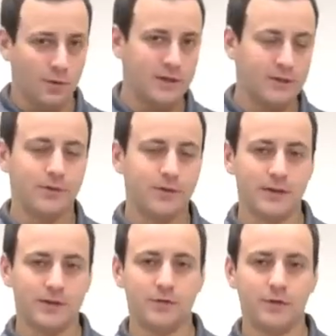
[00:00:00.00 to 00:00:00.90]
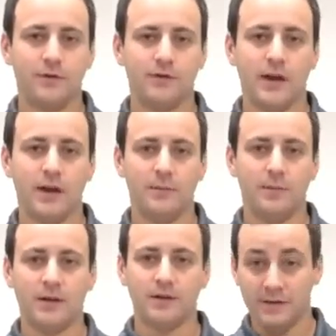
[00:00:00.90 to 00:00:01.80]
like to adjust the triggers out of the
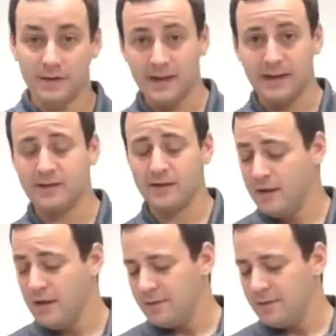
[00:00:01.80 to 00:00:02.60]
box for the testing,